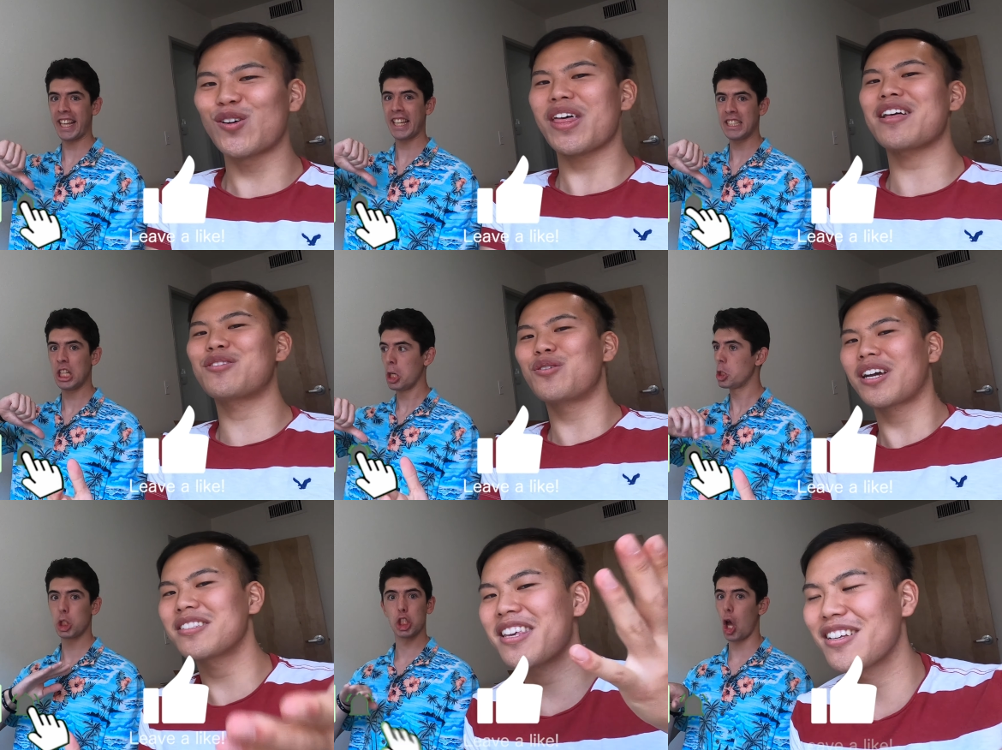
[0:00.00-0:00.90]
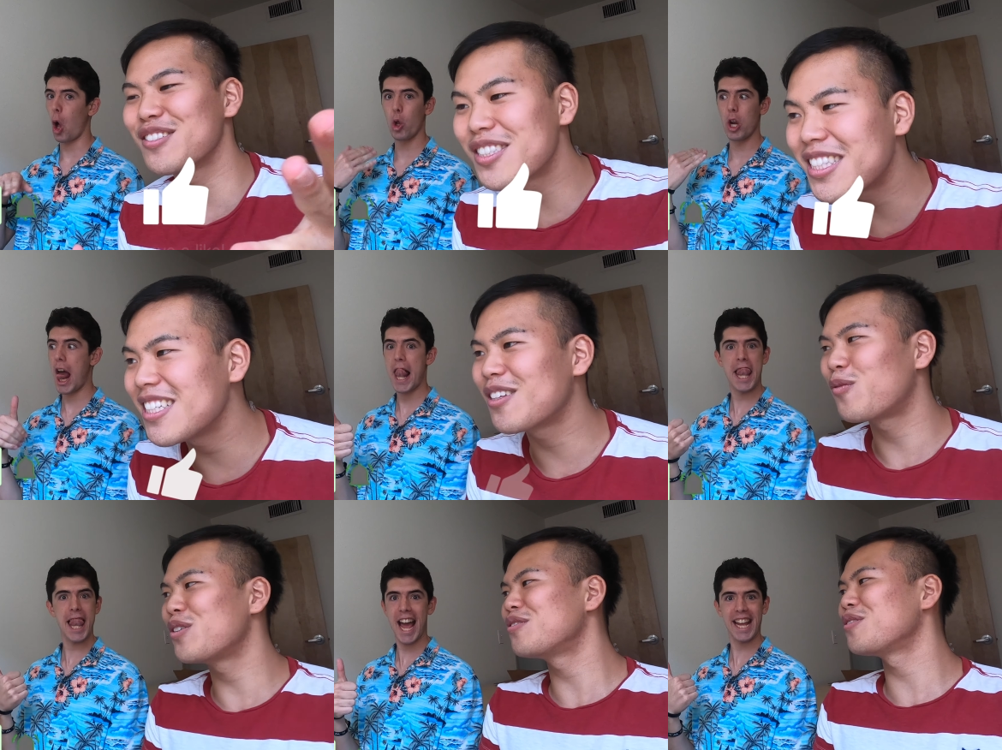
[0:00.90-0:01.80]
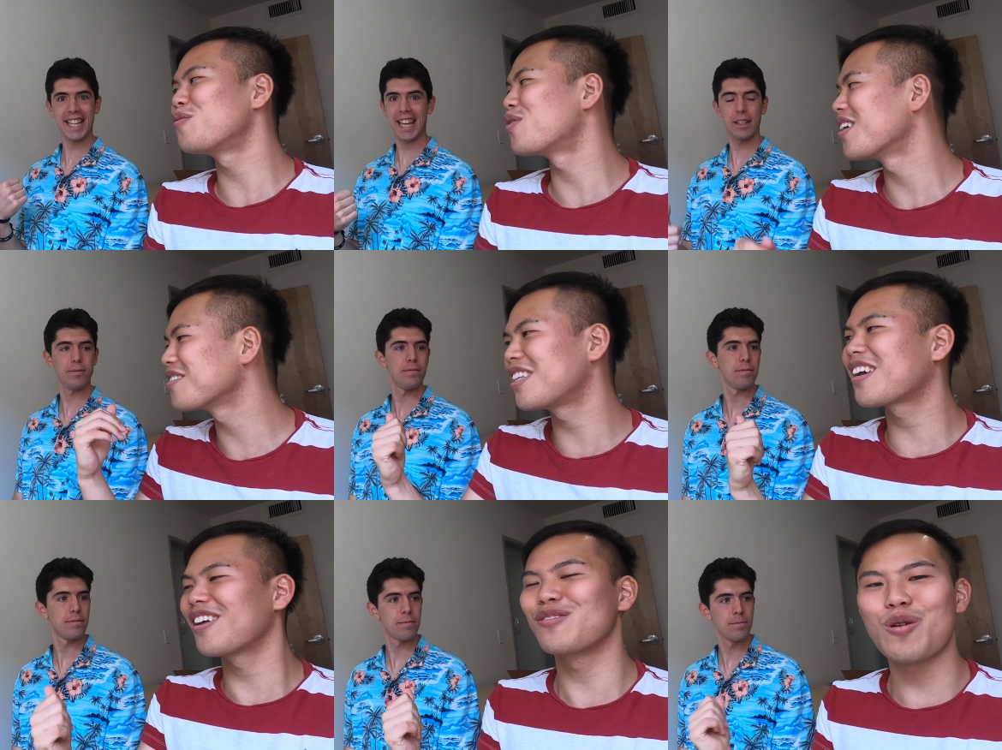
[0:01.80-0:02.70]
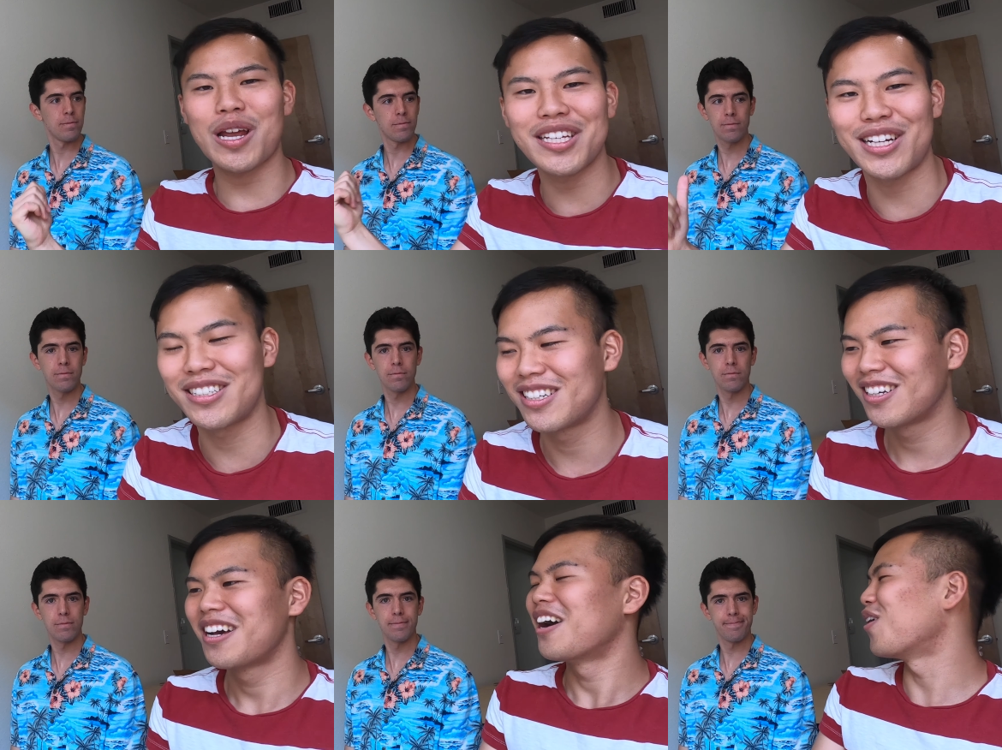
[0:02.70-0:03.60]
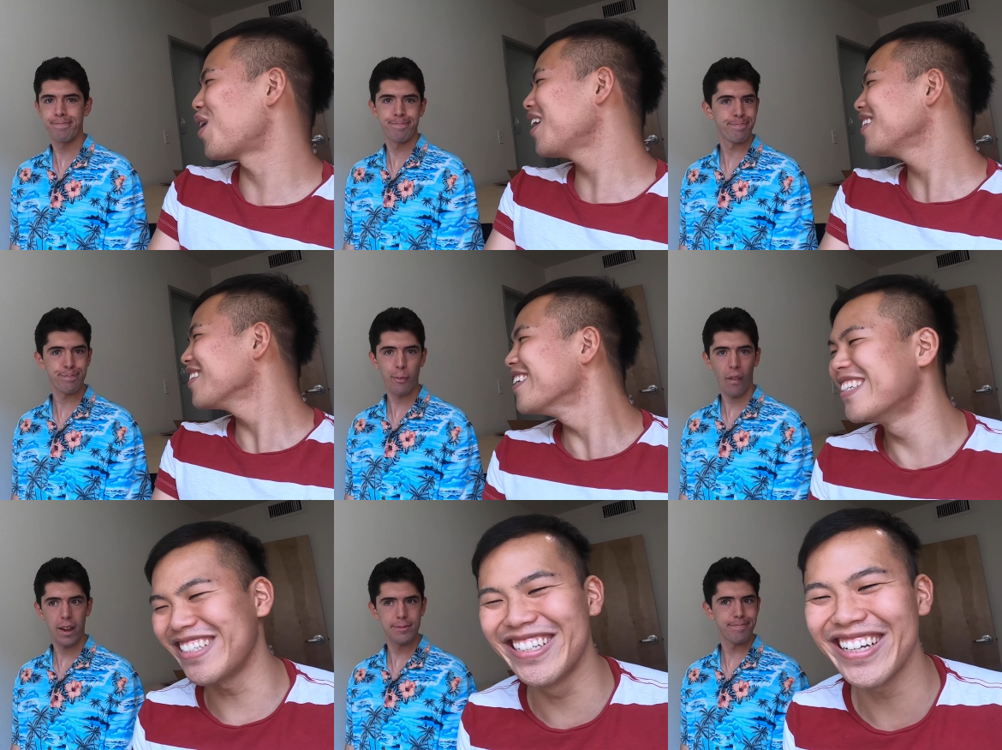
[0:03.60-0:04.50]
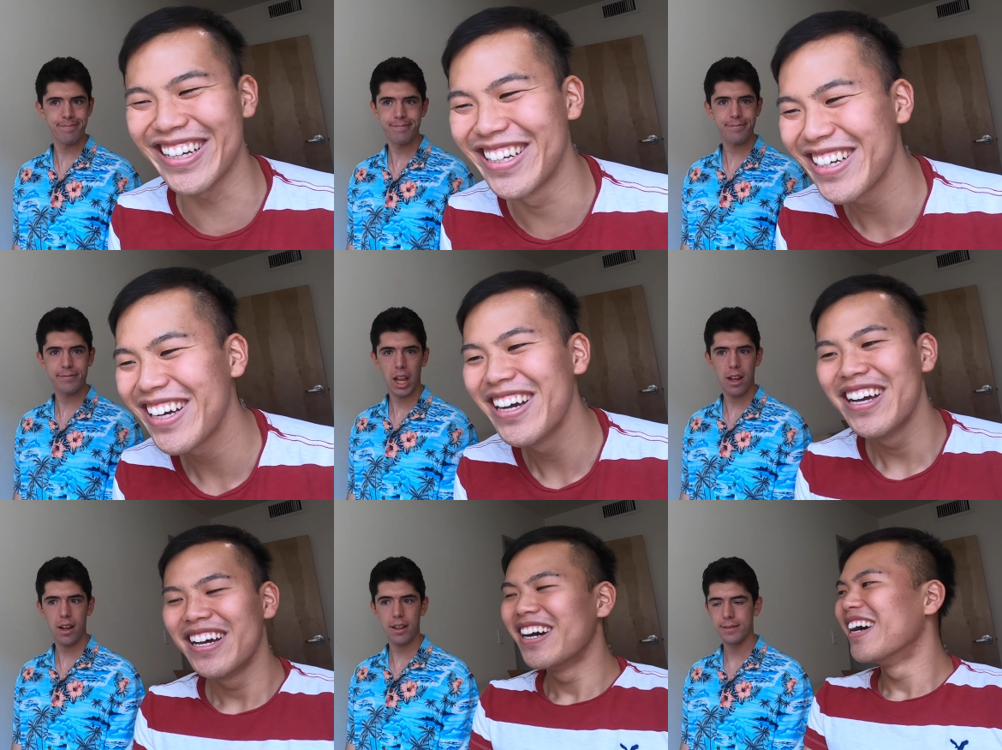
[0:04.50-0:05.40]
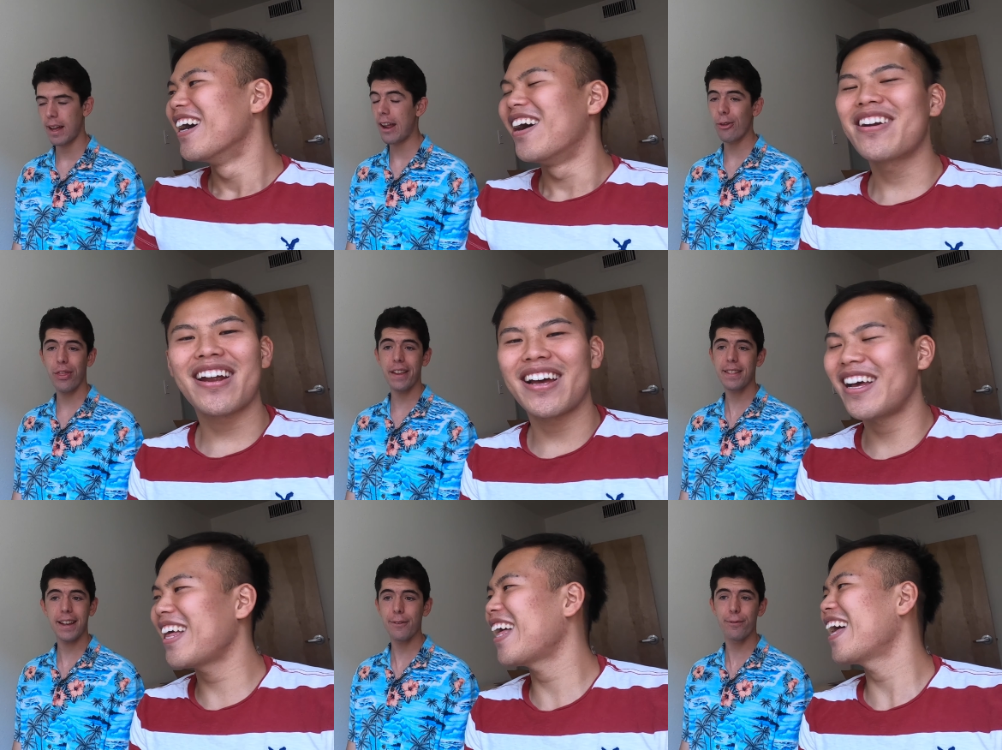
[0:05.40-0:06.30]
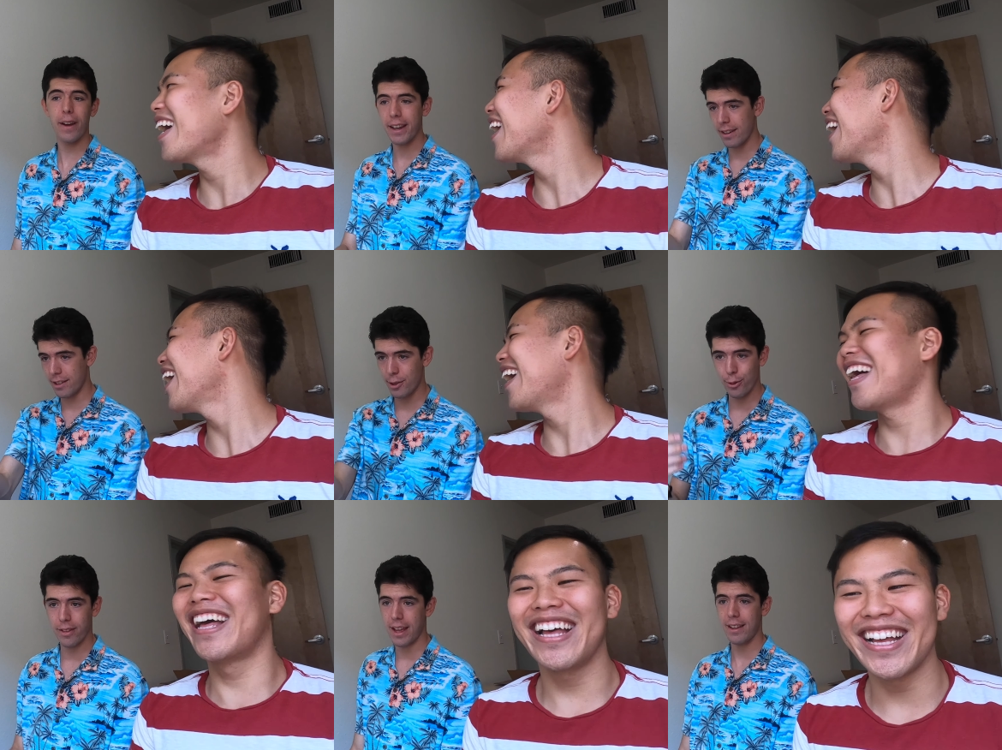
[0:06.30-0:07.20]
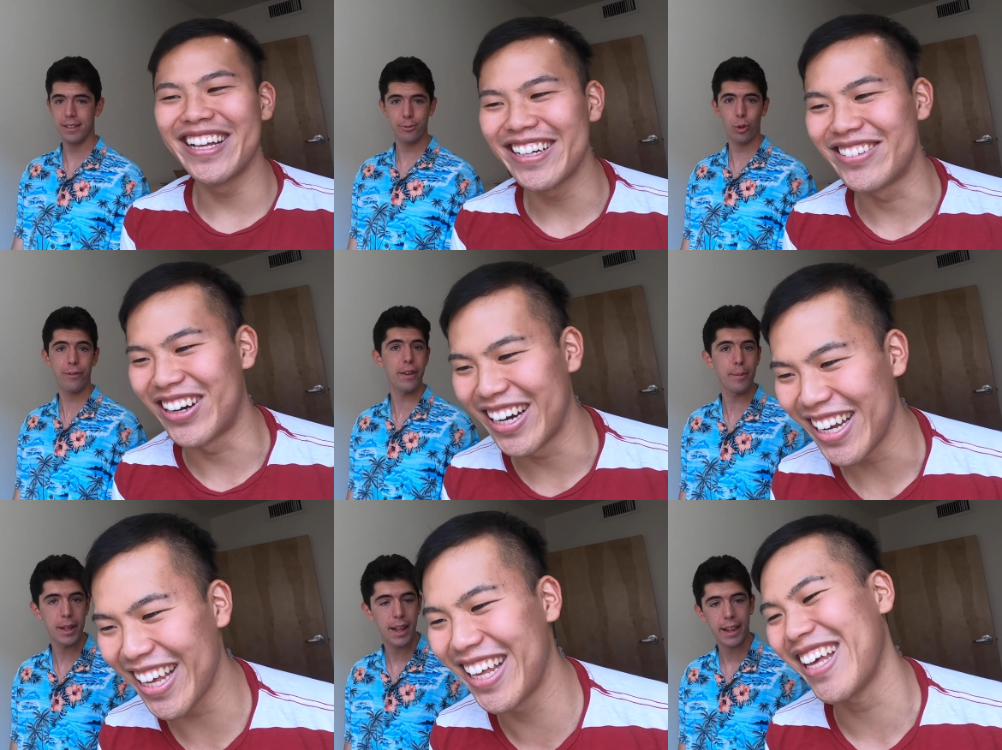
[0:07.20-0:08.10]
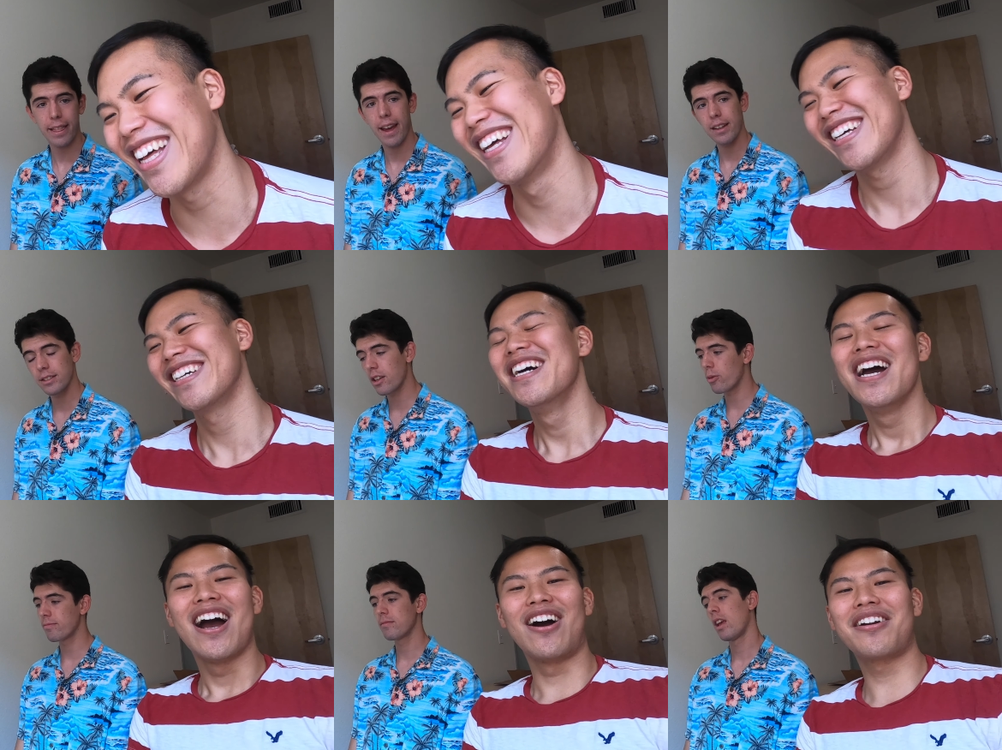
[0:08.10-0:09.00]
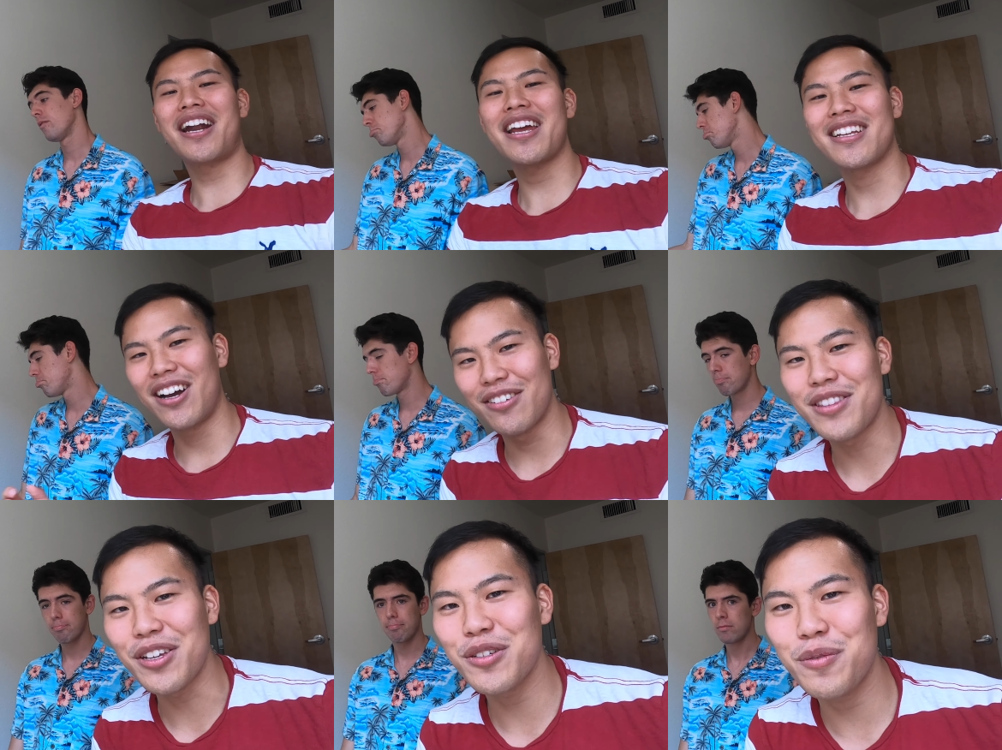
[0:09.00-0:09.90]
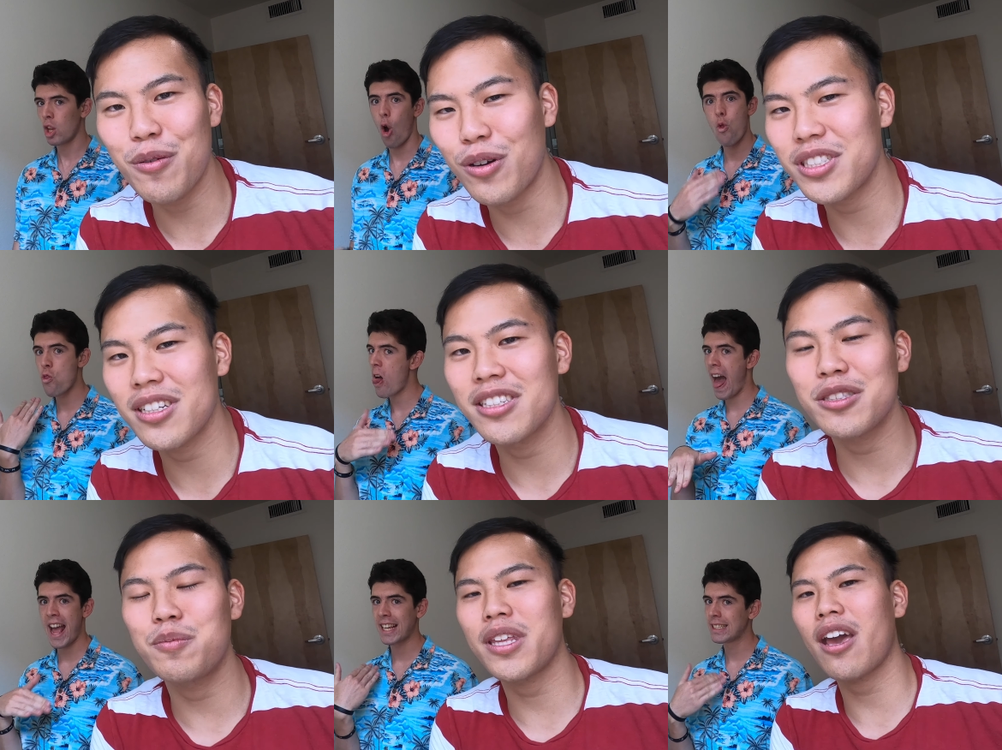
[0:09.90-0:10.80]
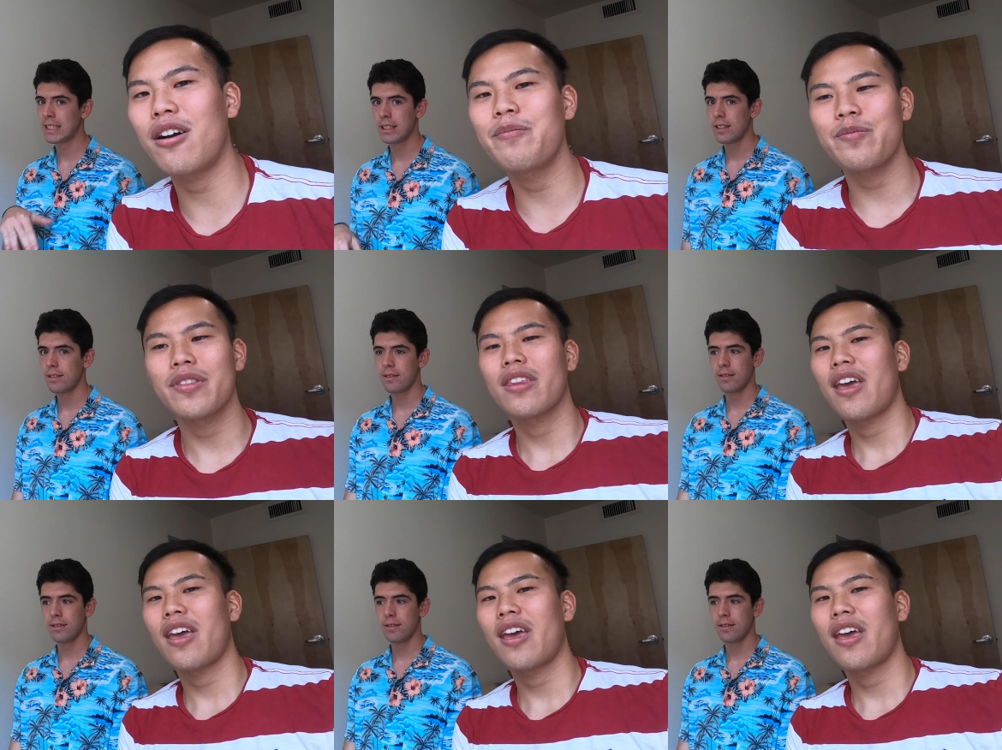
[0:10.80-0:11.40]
Speaker 1: so that you guys can see the Filthy Frank second right here. Alright? I
Speaker 2: don't right. think they can find us soon. Right.
Speaker 1: Like so. Alright, uh, thank you for watching this video